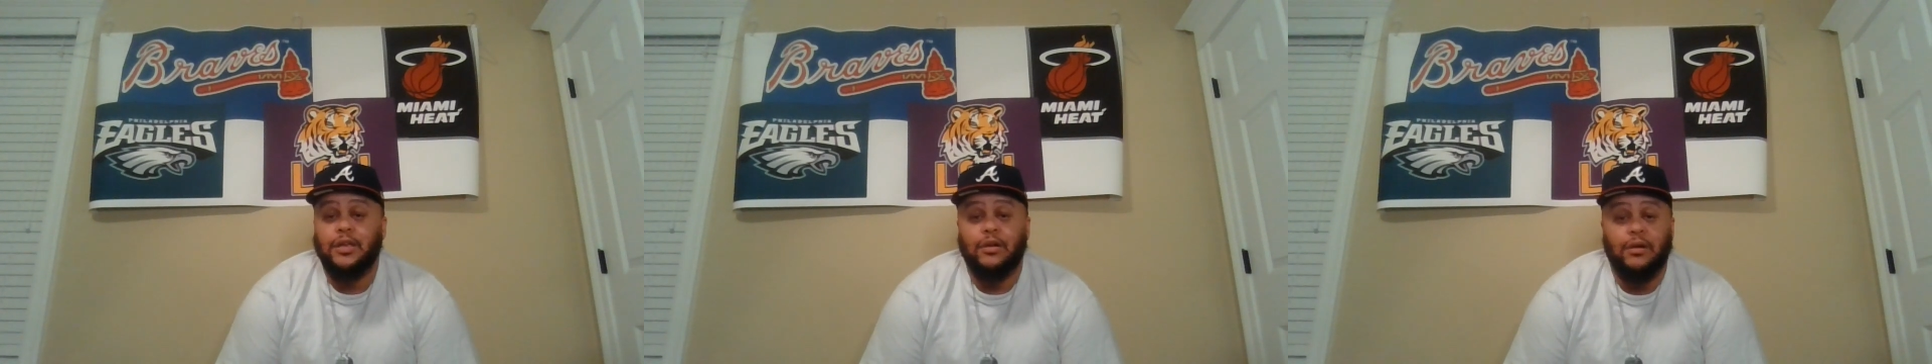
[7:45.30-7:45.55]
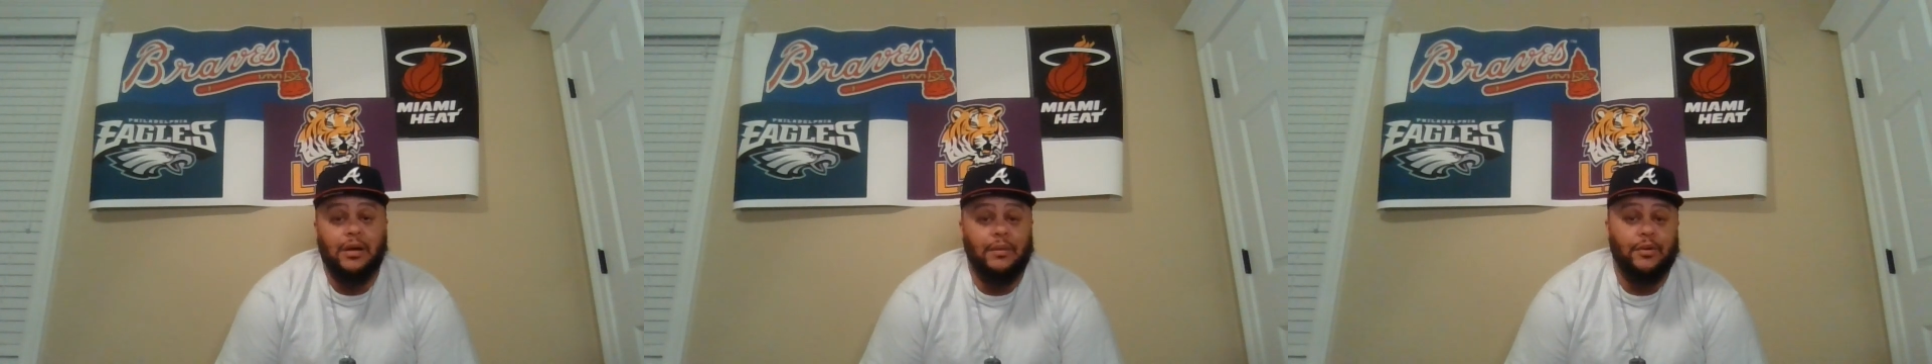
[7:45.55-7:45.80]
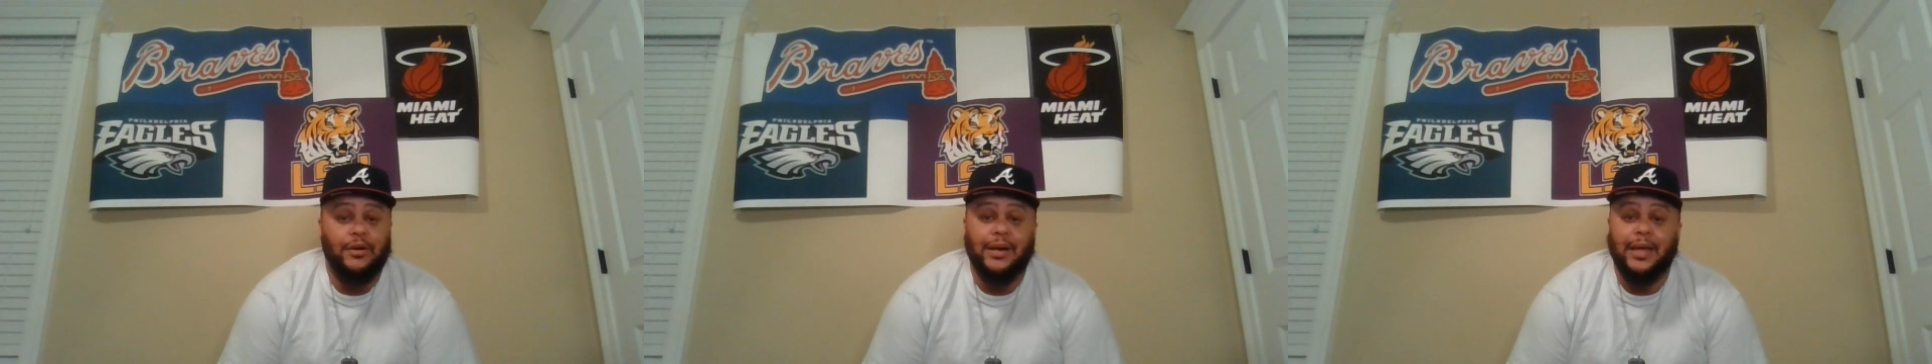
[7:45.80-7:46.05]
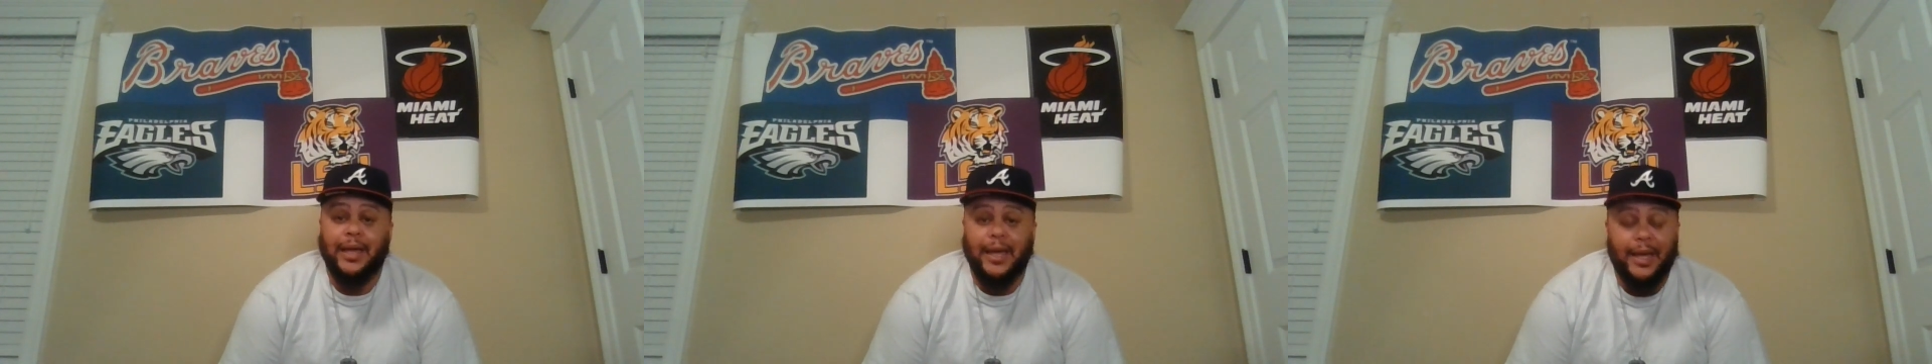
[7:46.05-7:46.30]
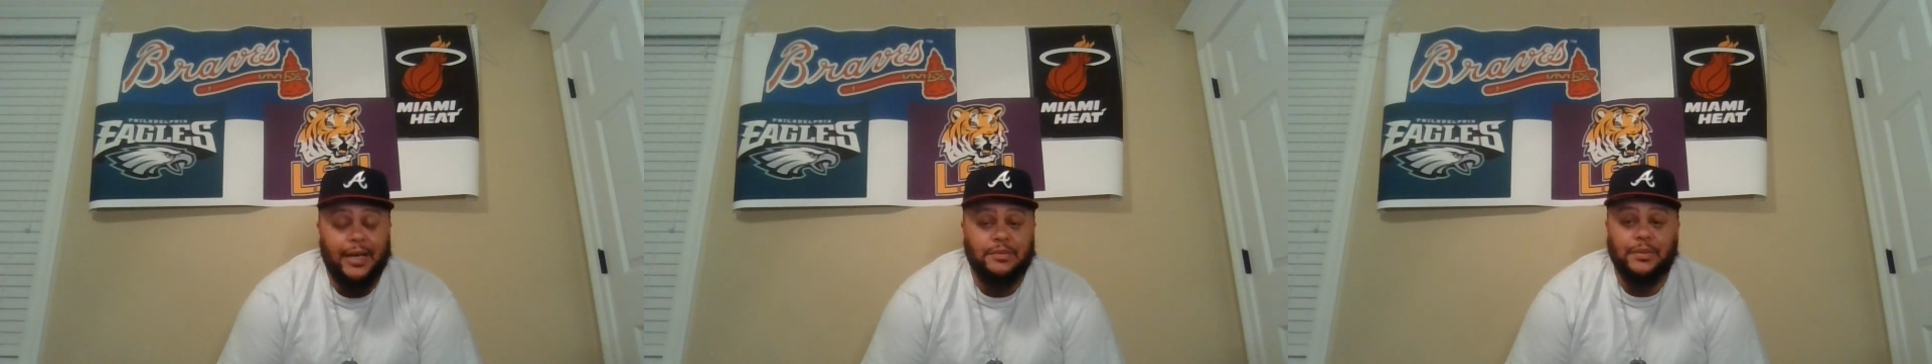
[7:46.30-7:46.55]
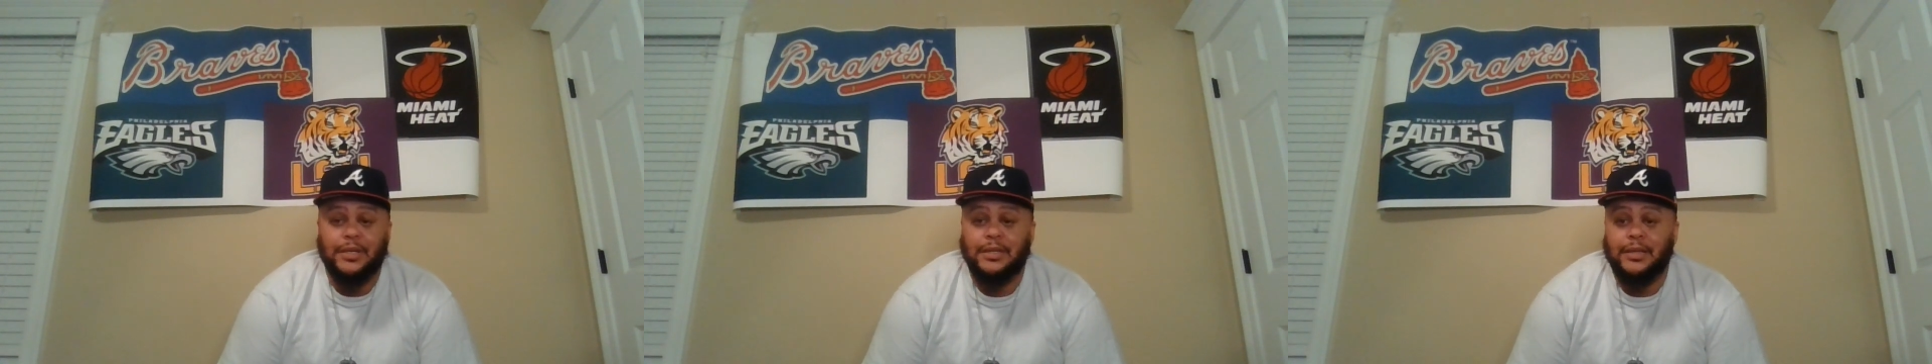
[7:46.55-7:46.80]
Y'all come on there, ask
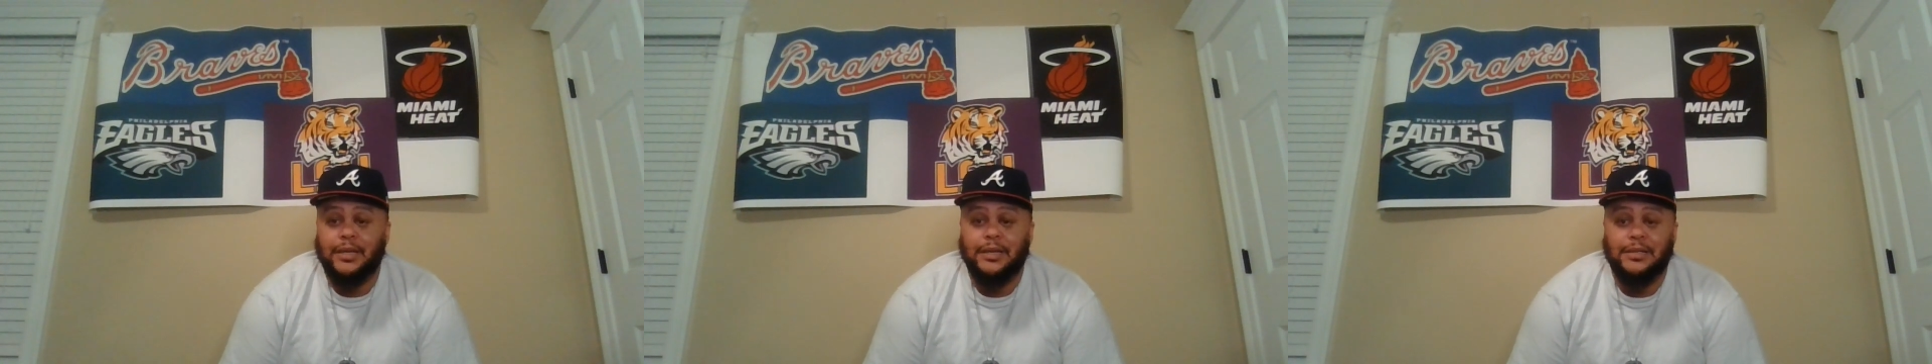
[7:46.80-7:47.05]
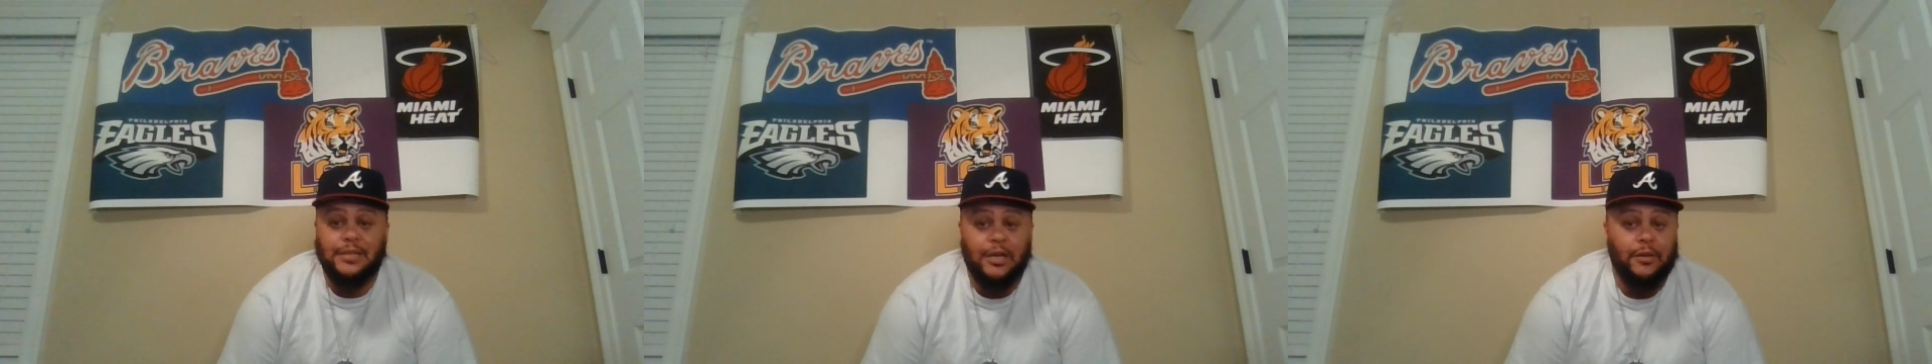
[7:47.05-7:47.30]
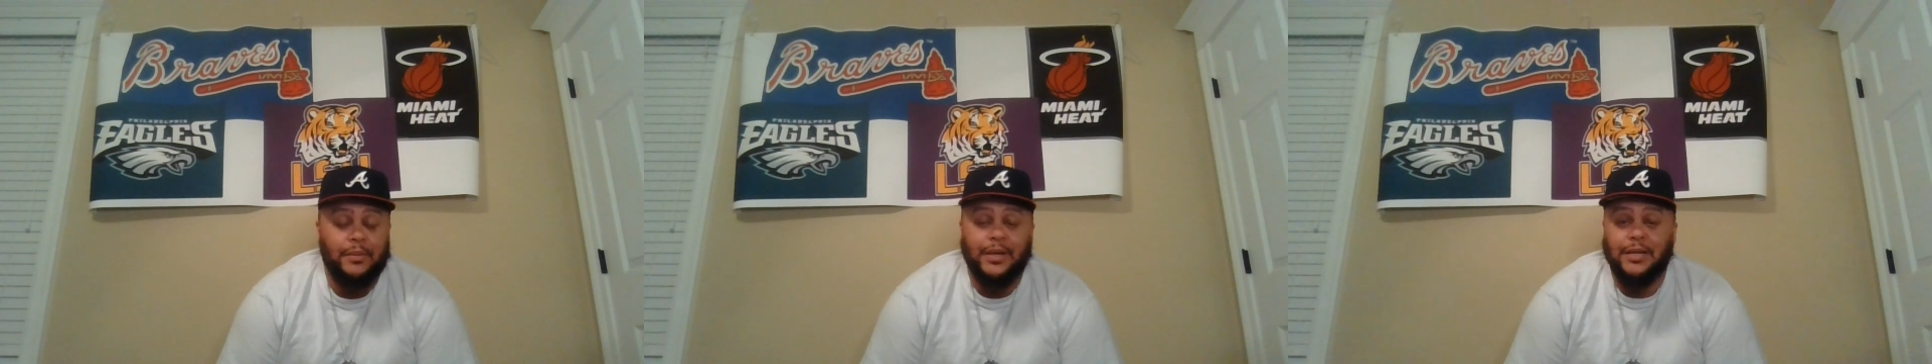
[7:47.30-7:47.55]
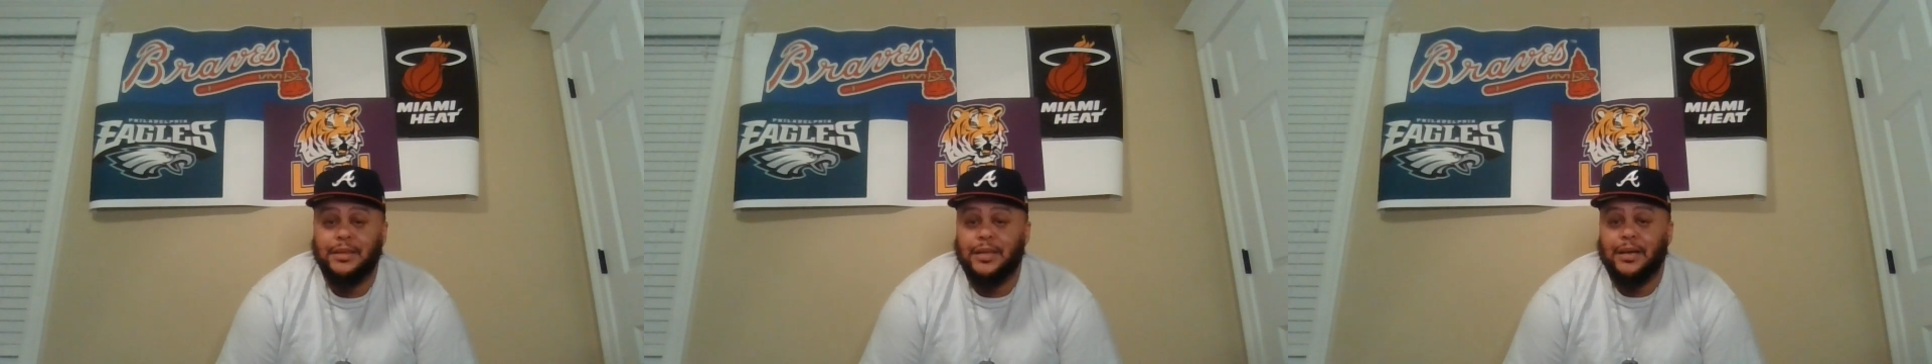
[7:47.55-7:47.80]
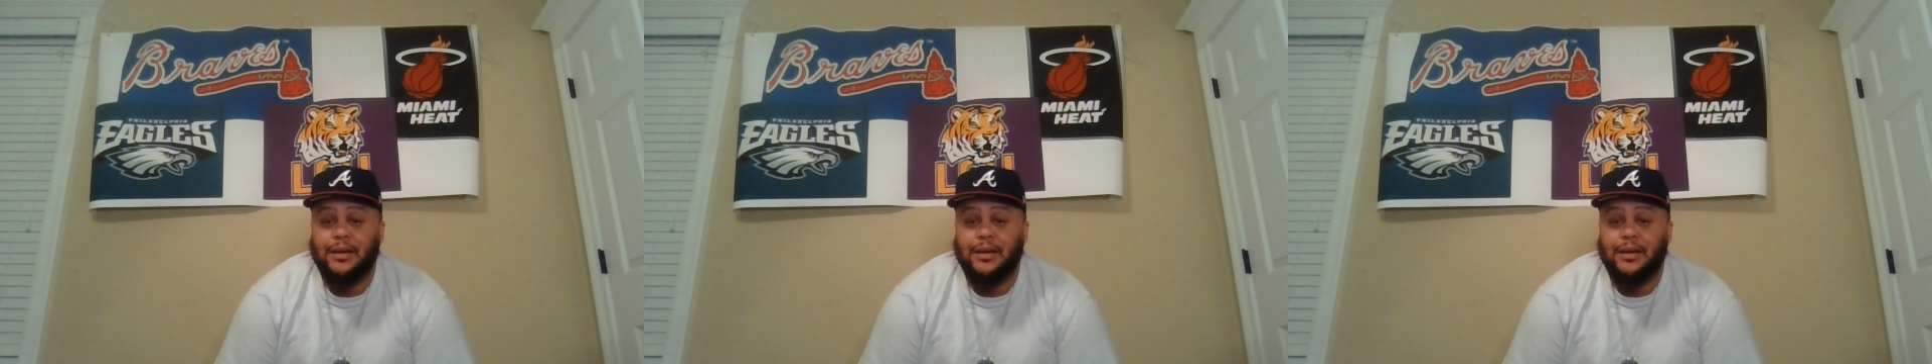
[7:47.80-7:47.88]
me anything, tell me anything.